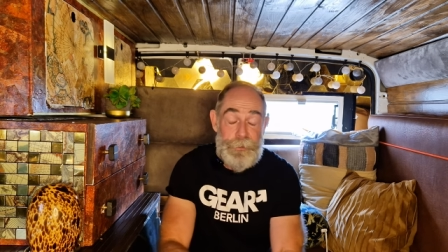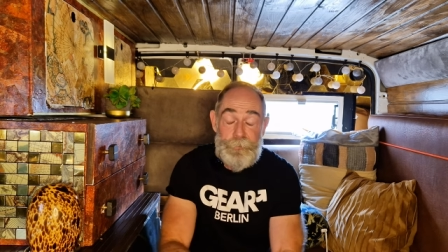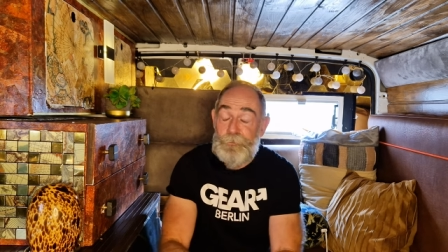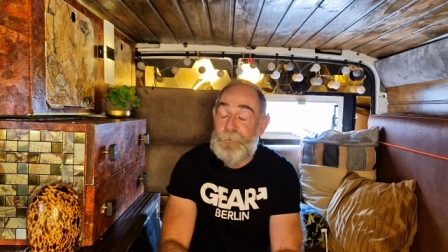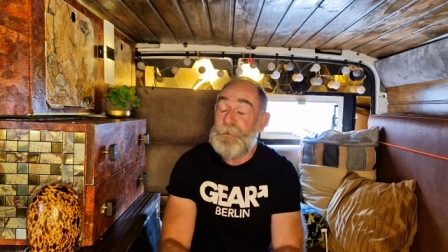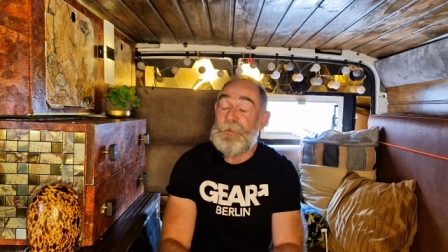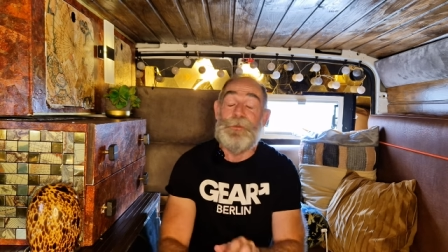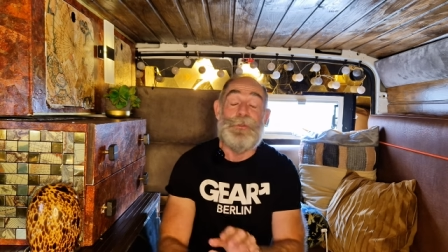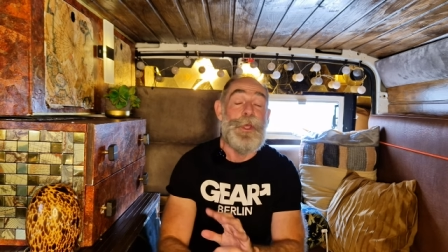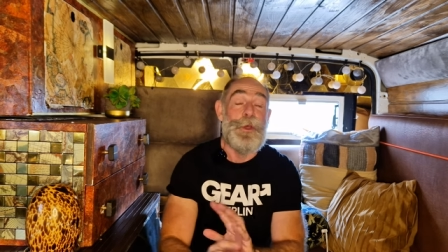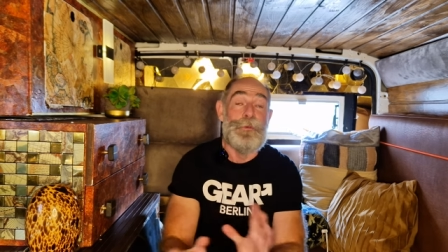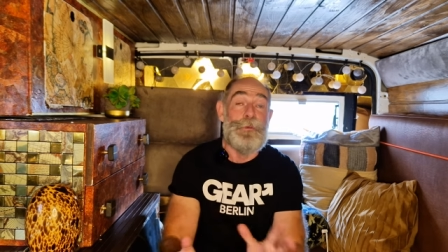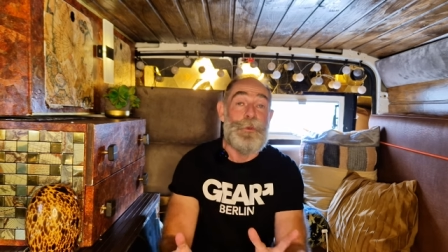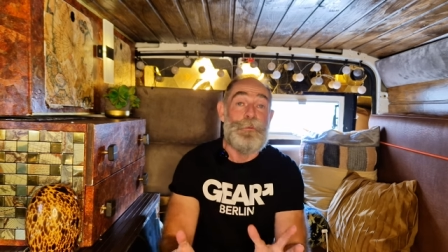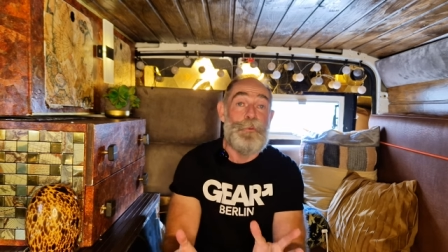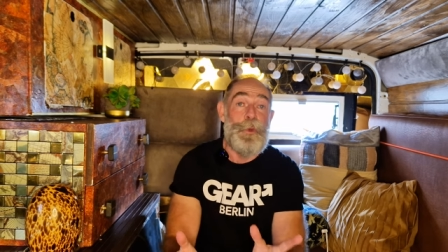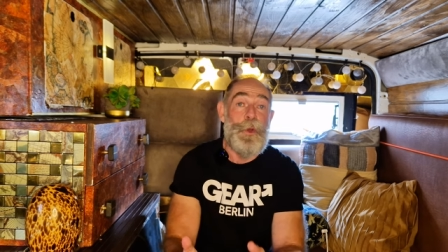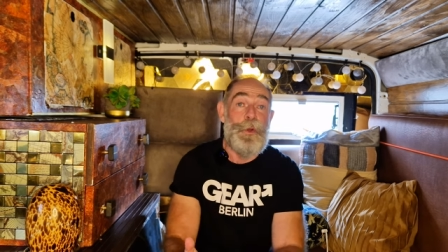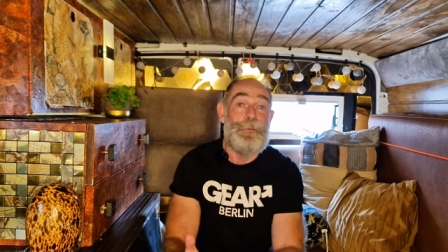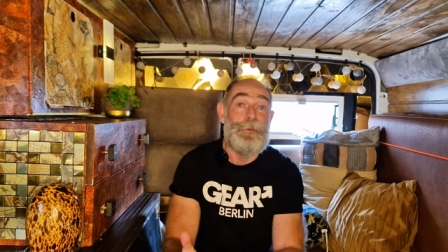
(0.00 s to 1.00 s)

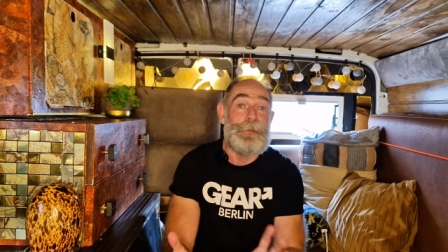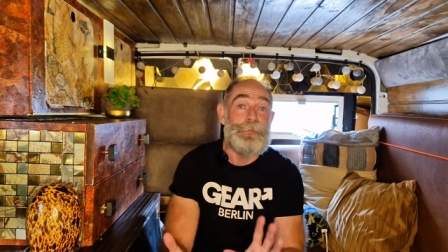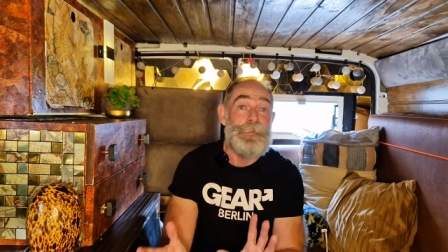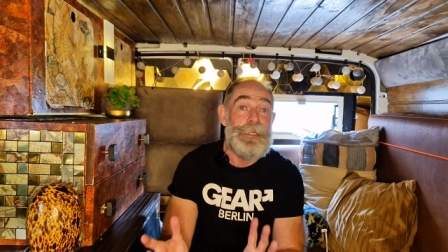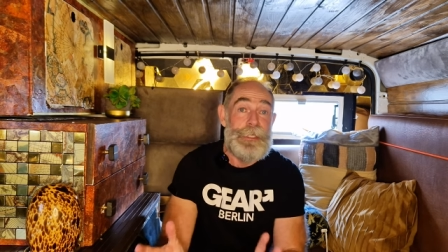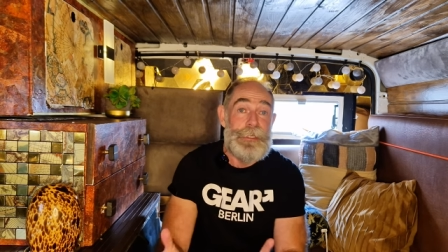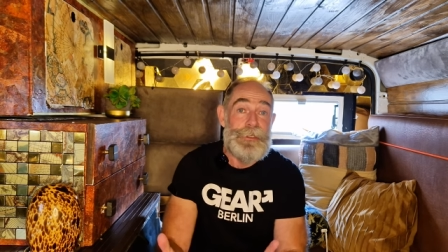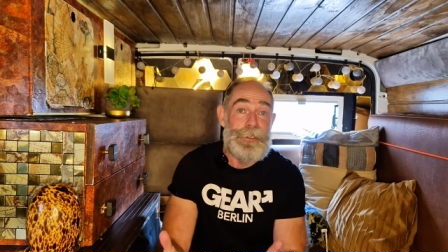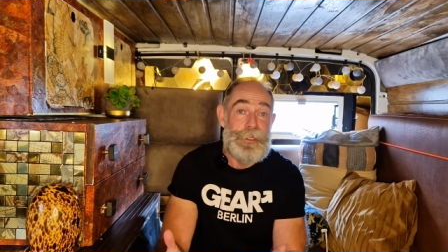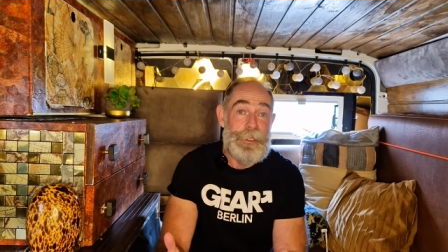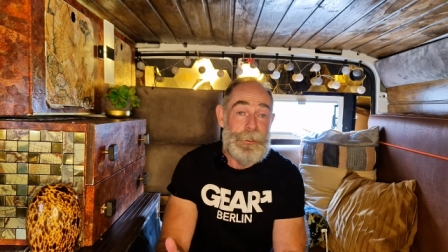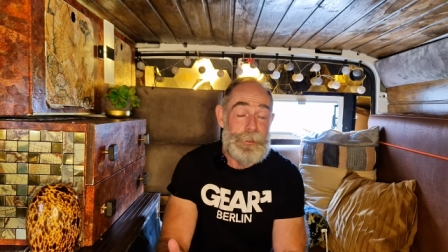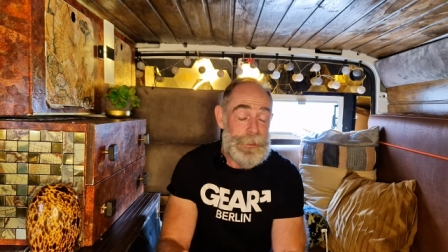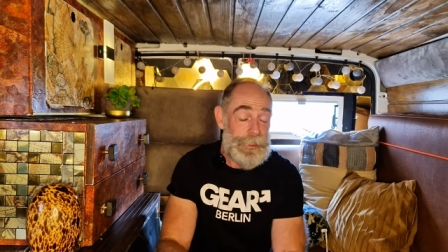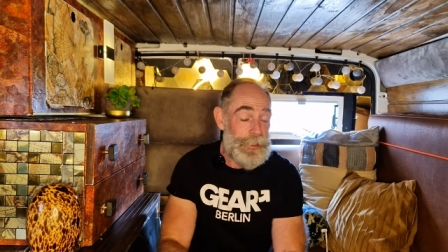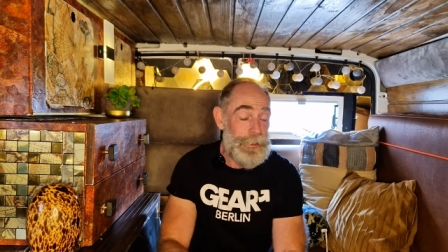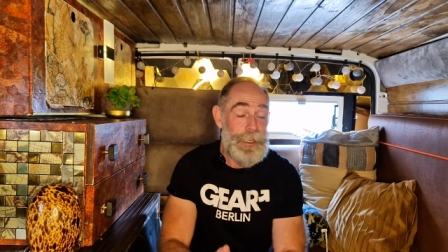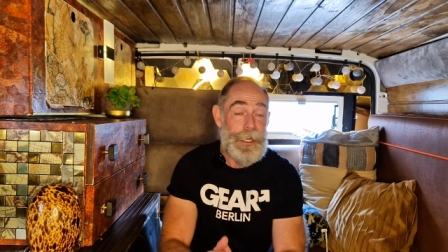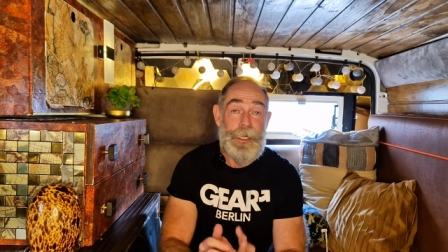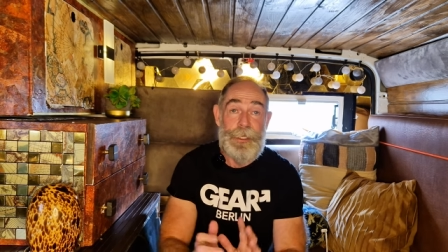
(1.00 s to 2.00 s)
Nothing wrong with being stuck
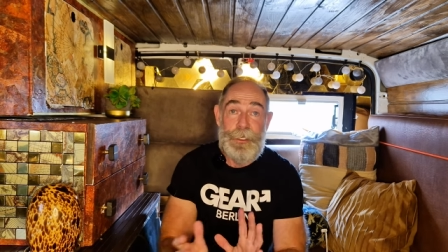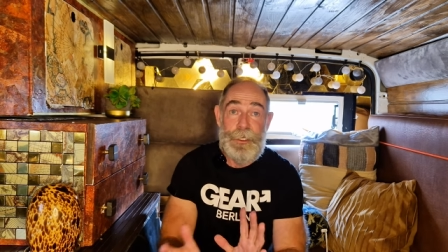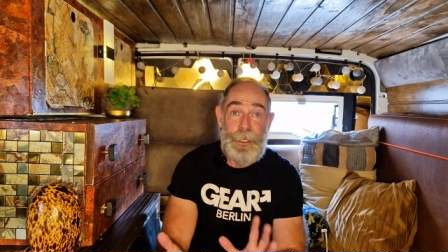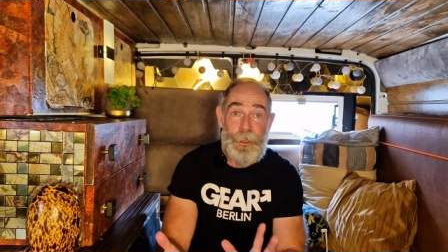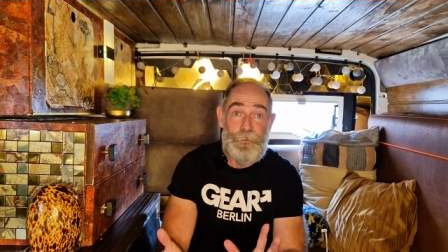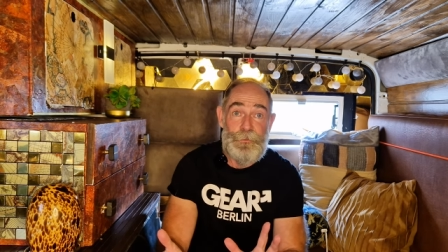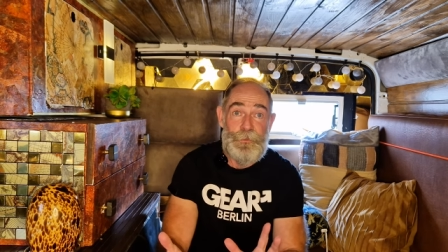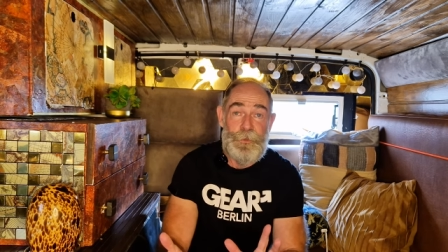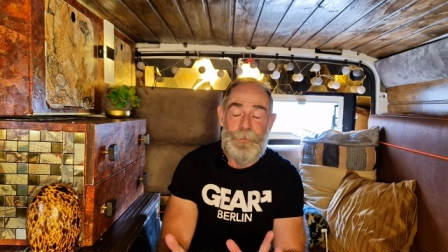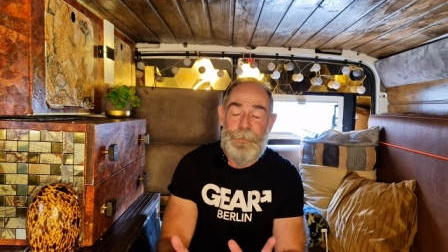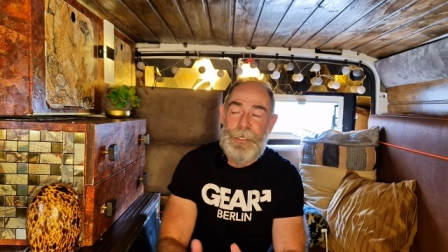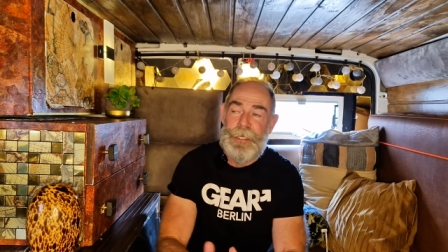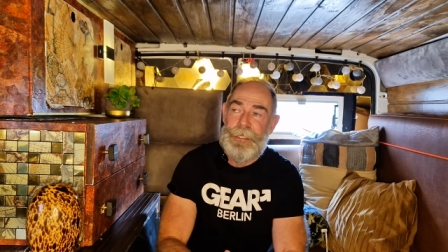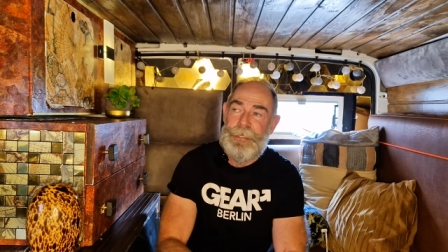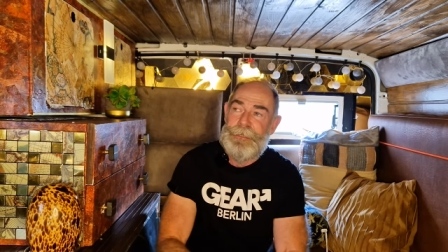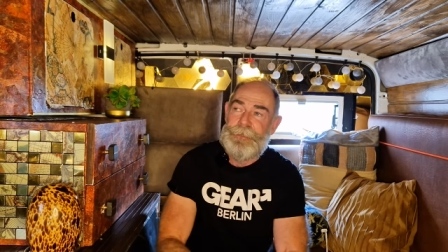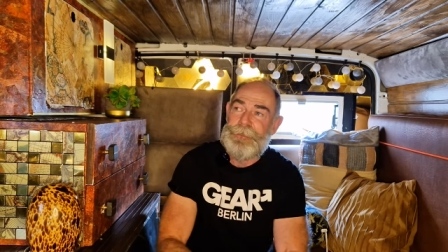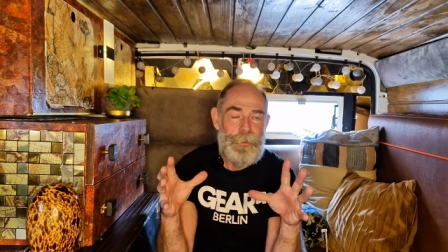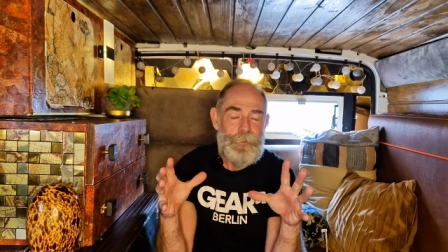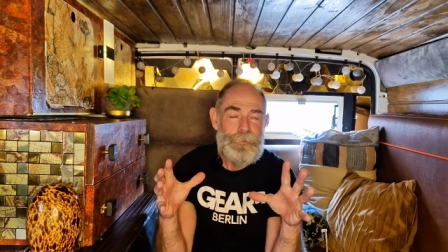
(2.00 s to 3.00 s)
here. I love the
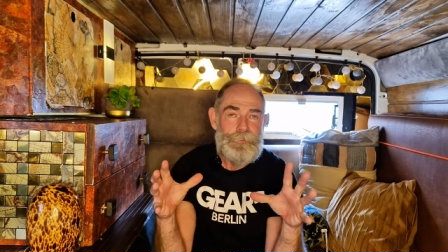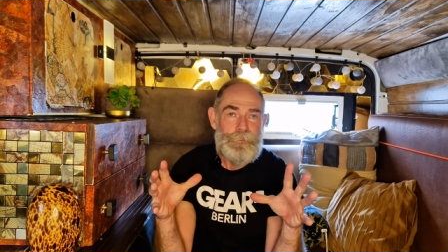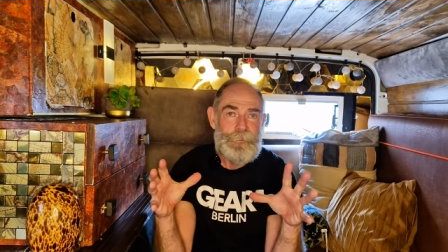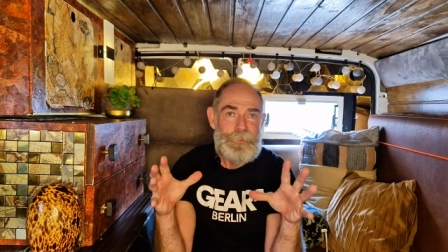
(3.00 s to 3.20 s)
place.